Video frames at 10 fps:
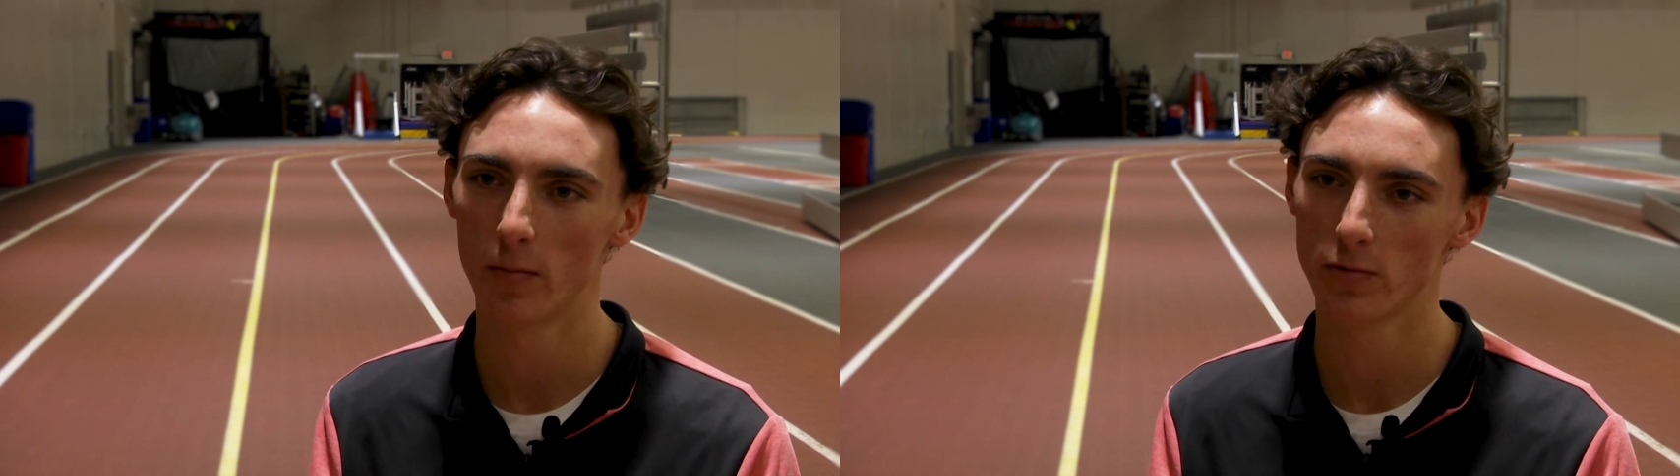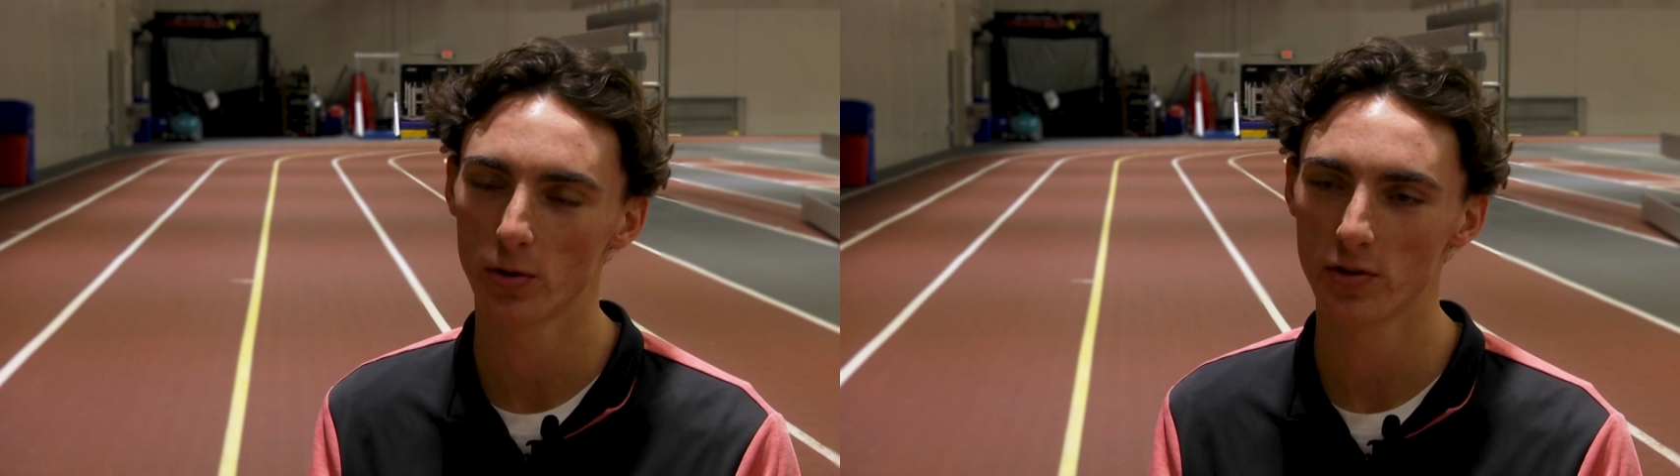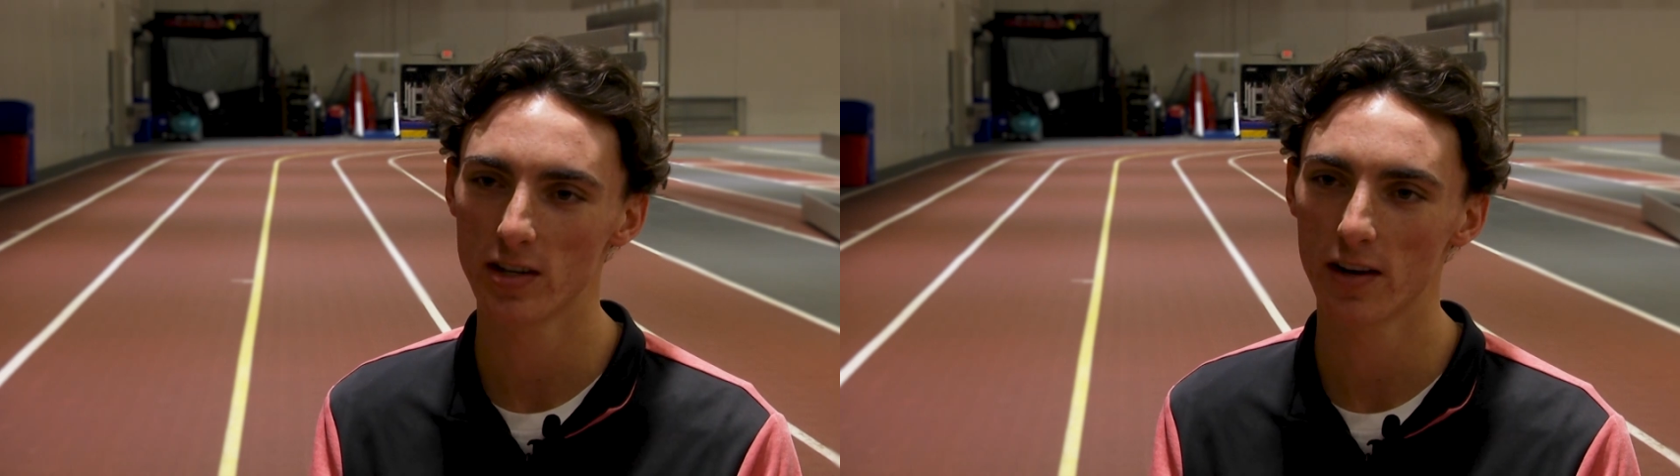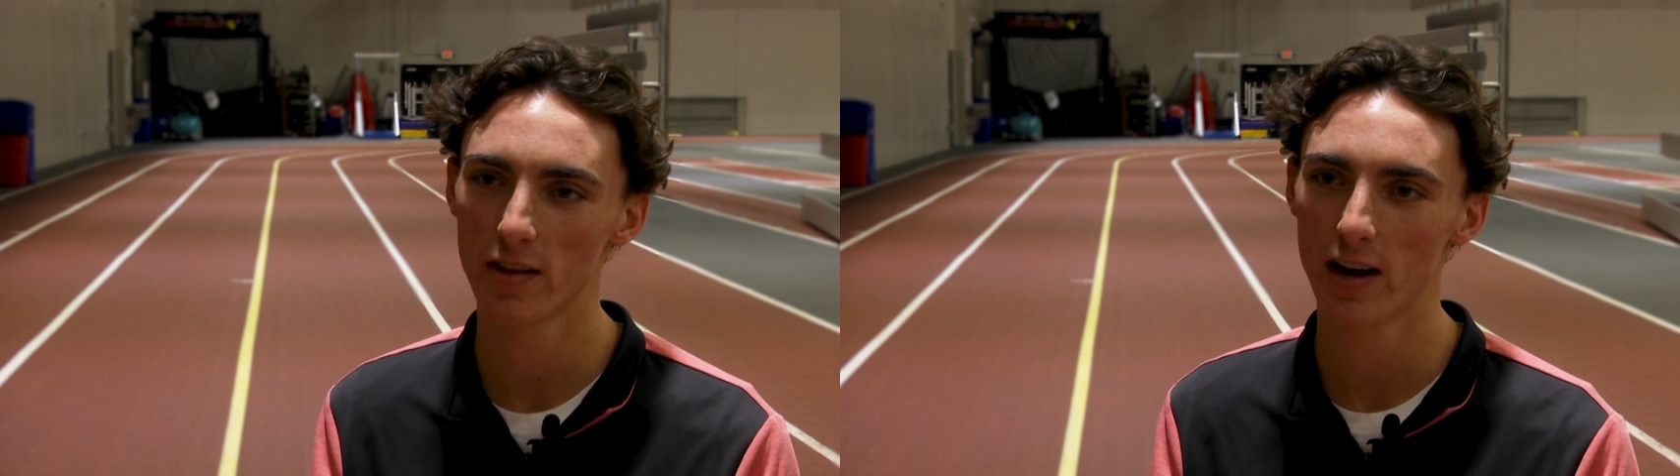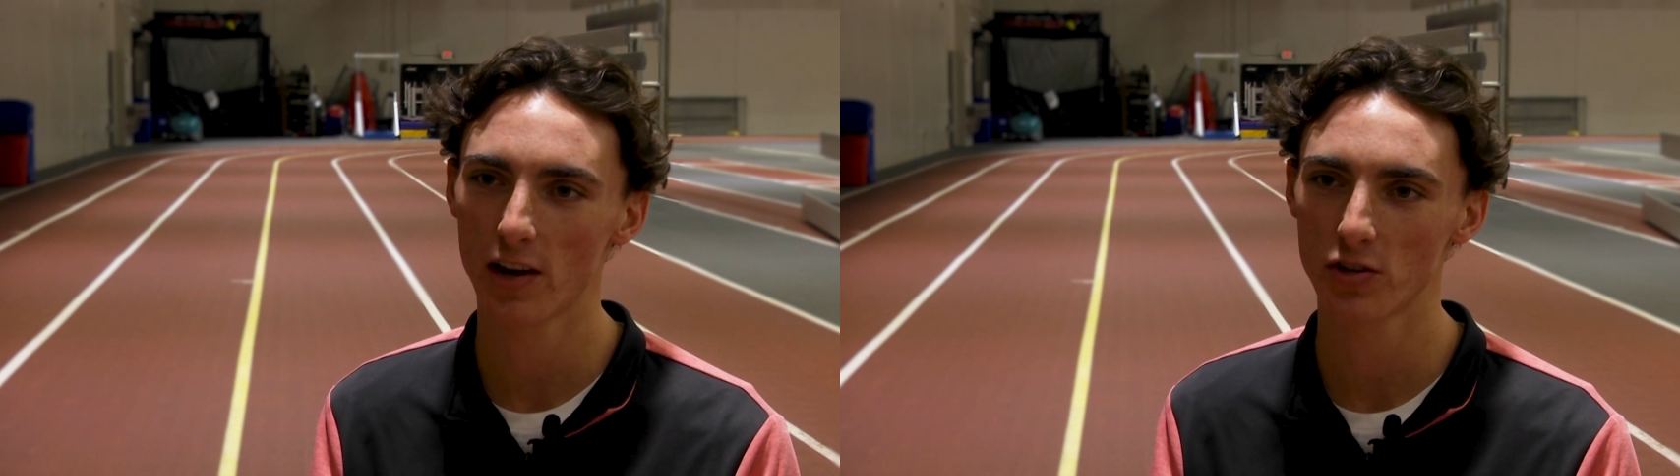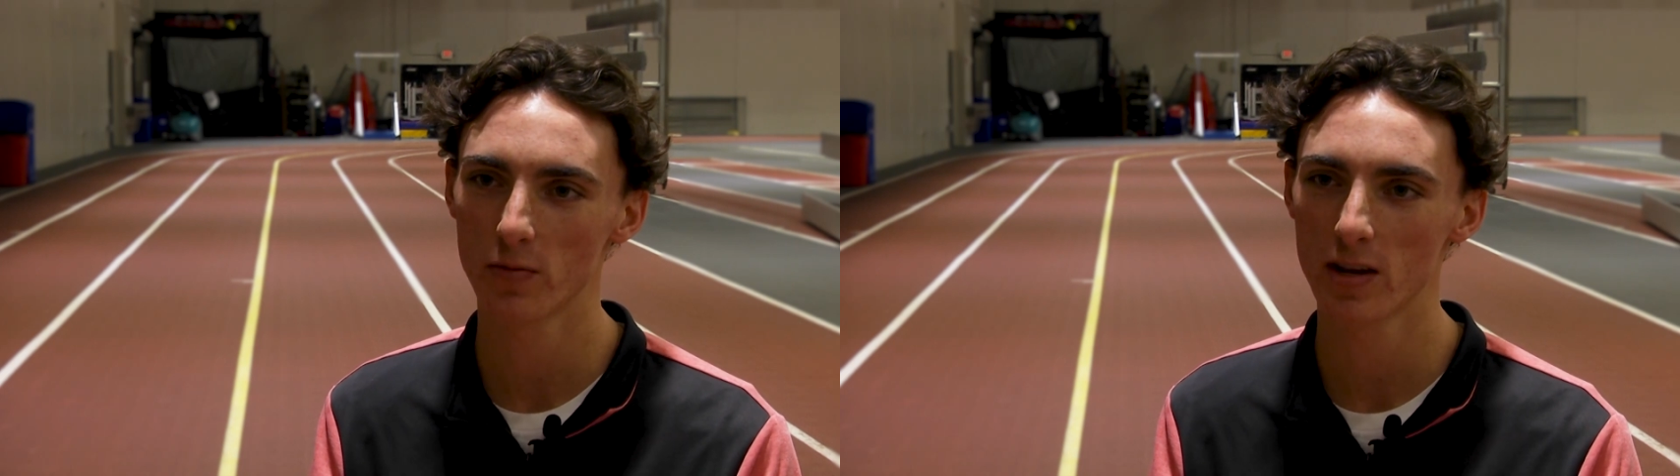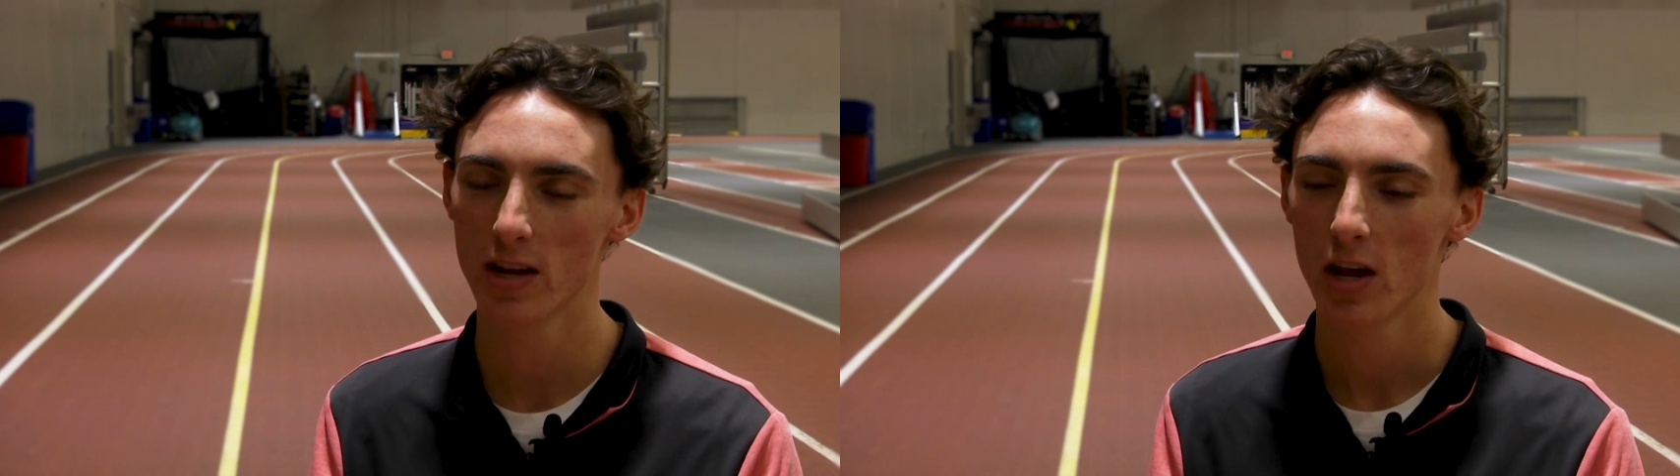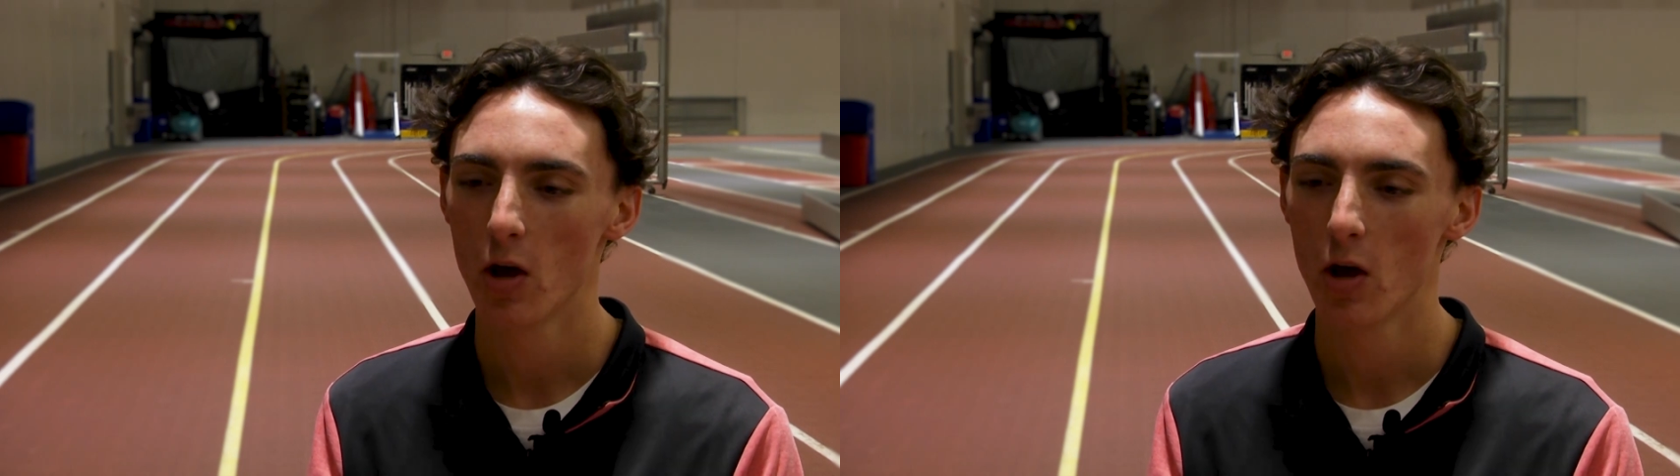towards the end of the national meet,